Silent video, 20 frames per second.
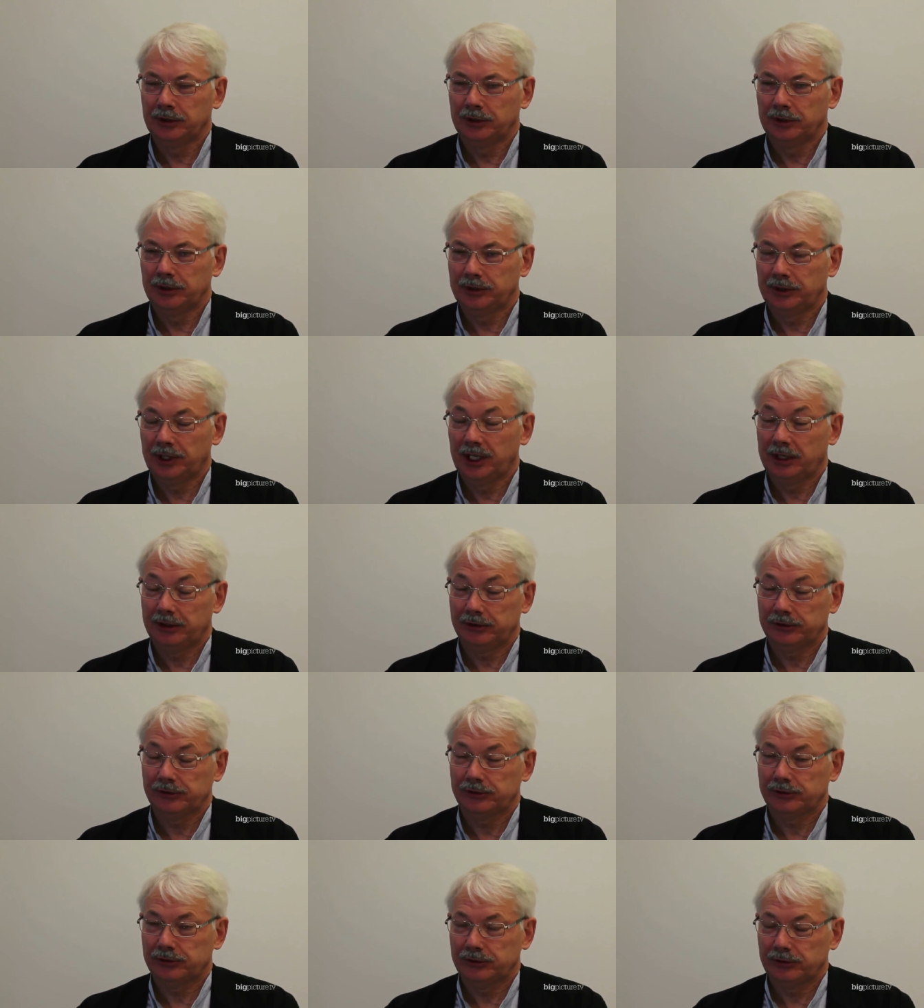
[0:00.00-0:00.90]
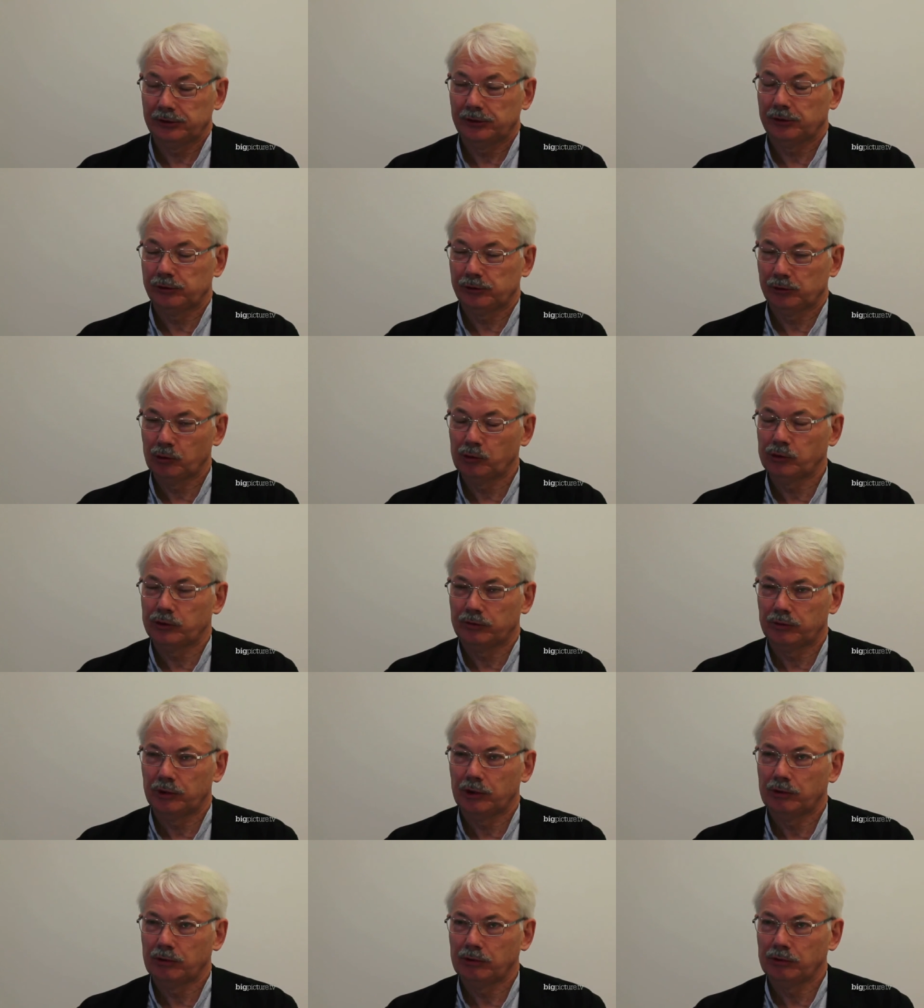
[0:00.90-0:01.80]
that's the sort
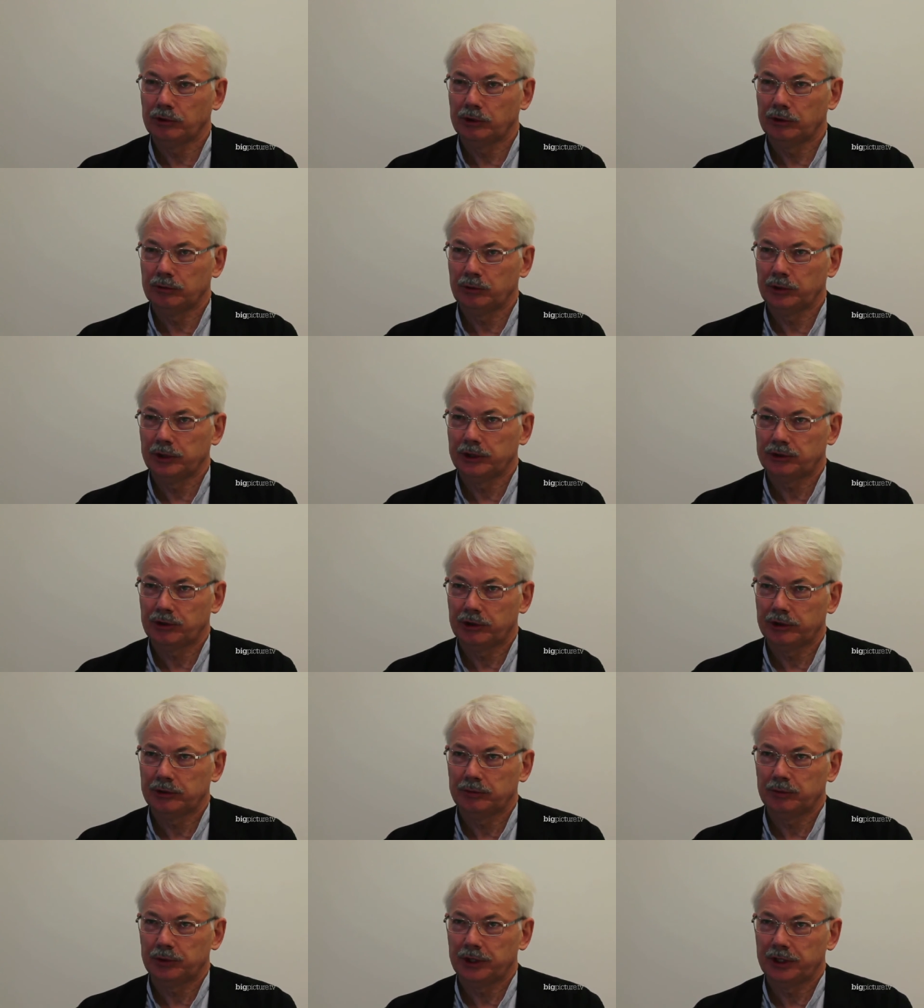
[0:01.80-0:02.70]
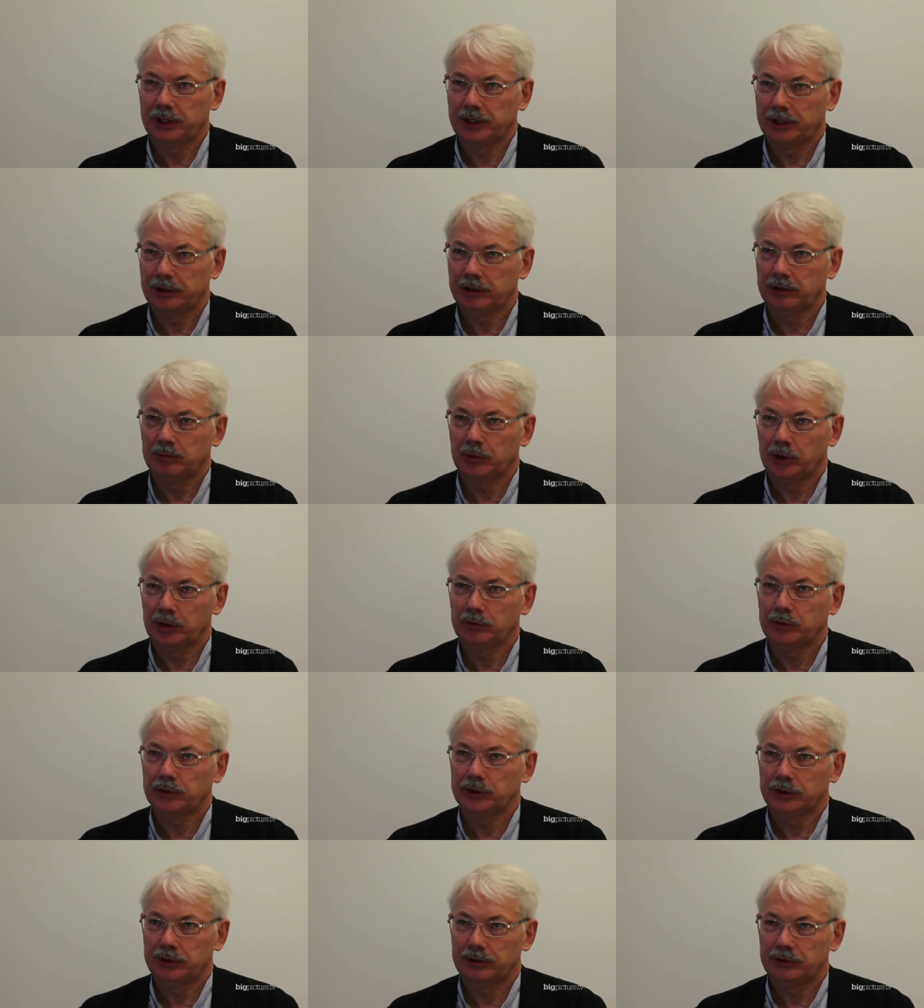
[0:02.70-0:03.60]
of role that we're trying to play at the
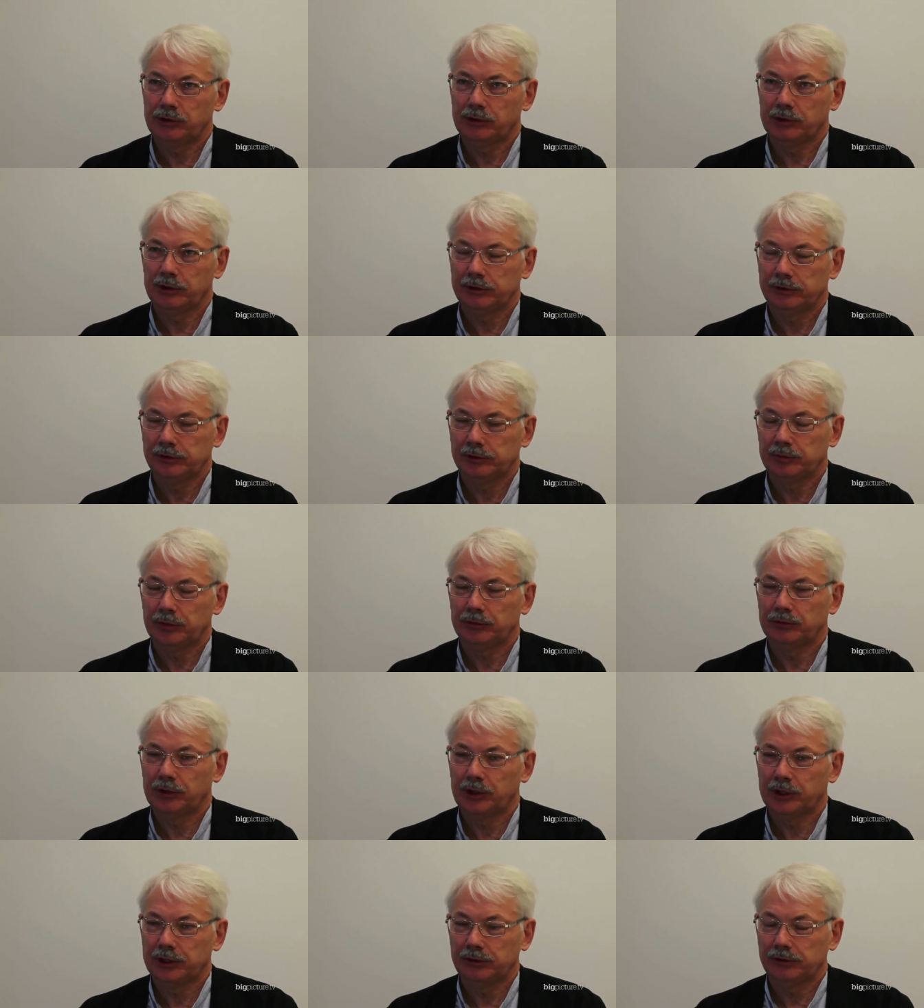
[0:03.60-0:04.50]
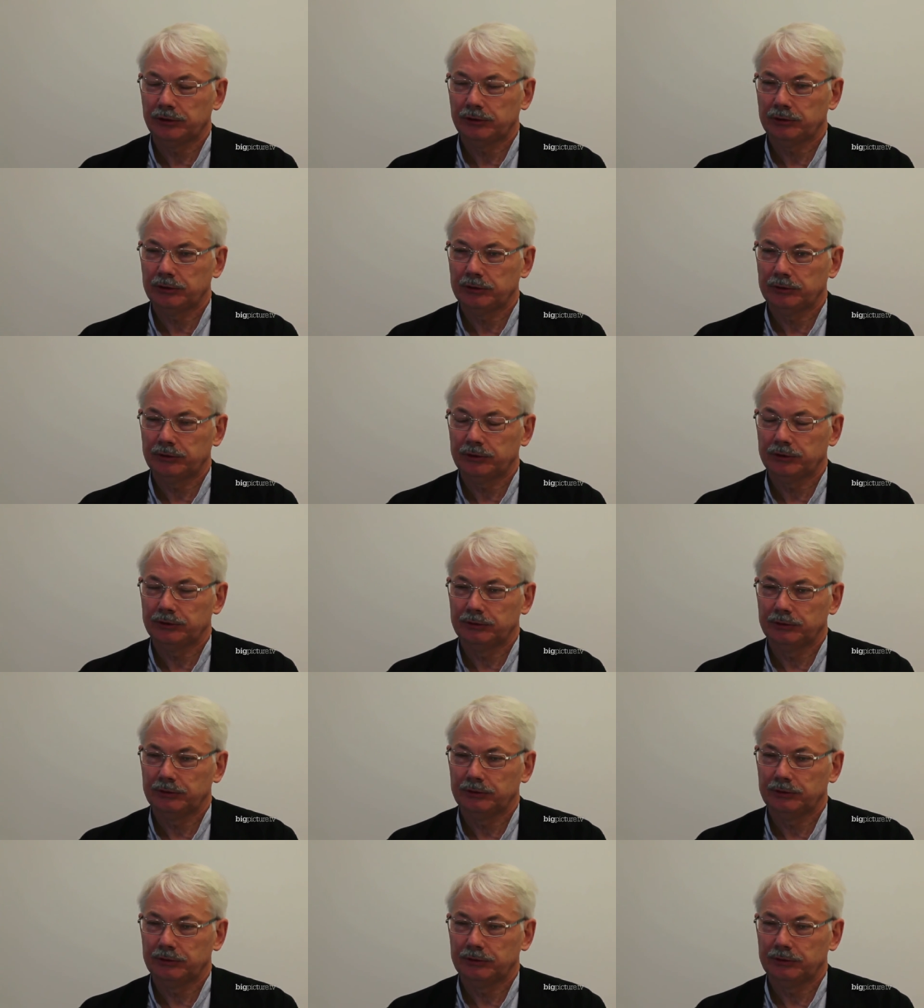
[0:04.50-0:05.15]
moment in trying to provide a sort of